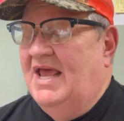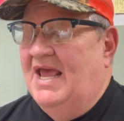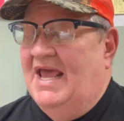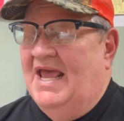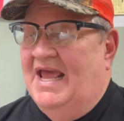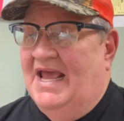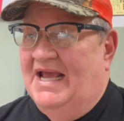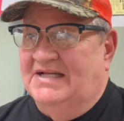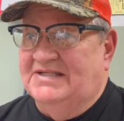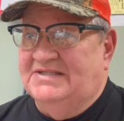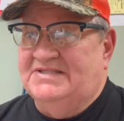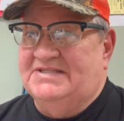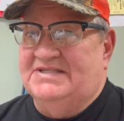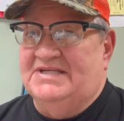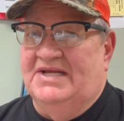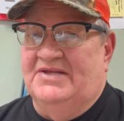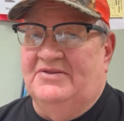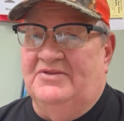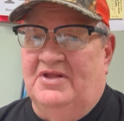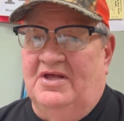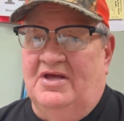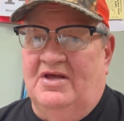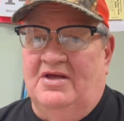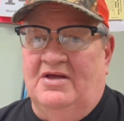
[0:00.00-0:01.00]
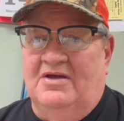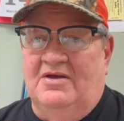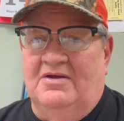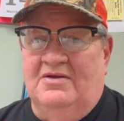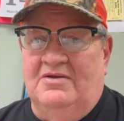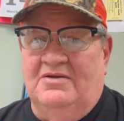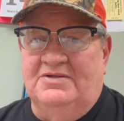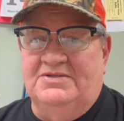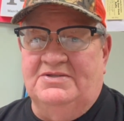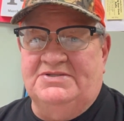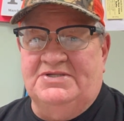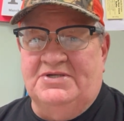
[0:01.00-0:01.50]
and send
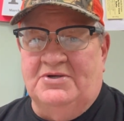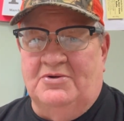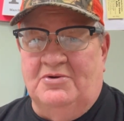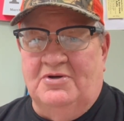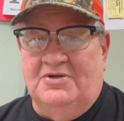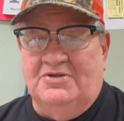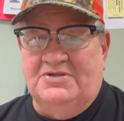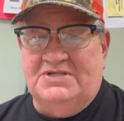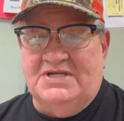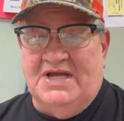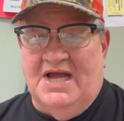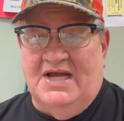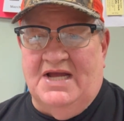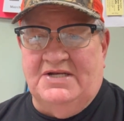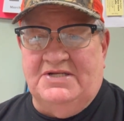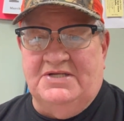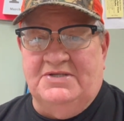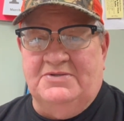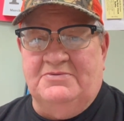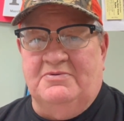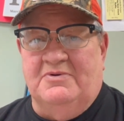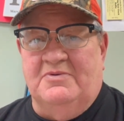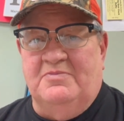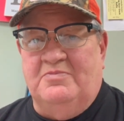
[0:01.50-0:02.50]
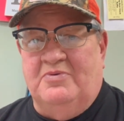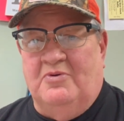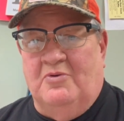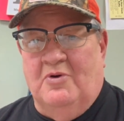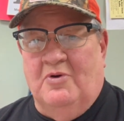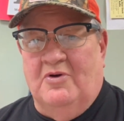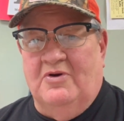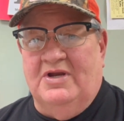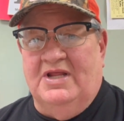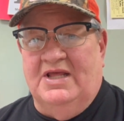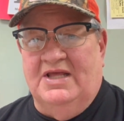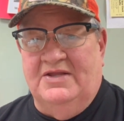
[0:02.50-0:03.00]
the soil scientist
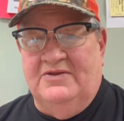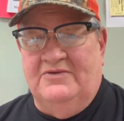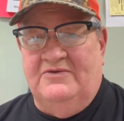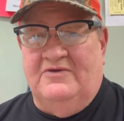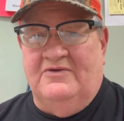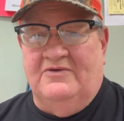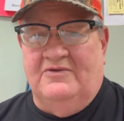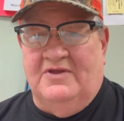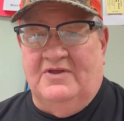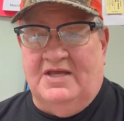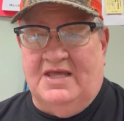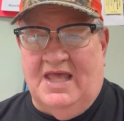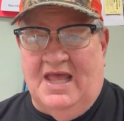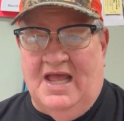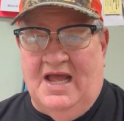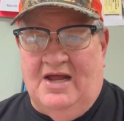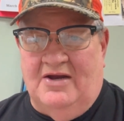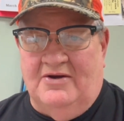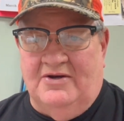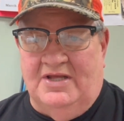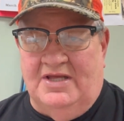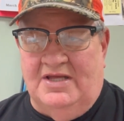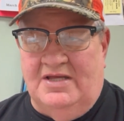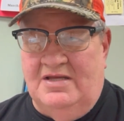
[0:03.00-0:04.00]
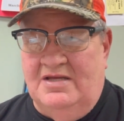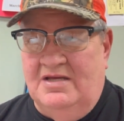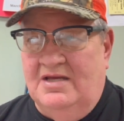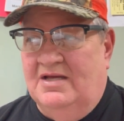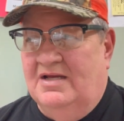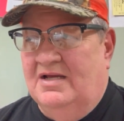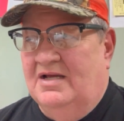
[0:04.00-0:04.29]
report into the county.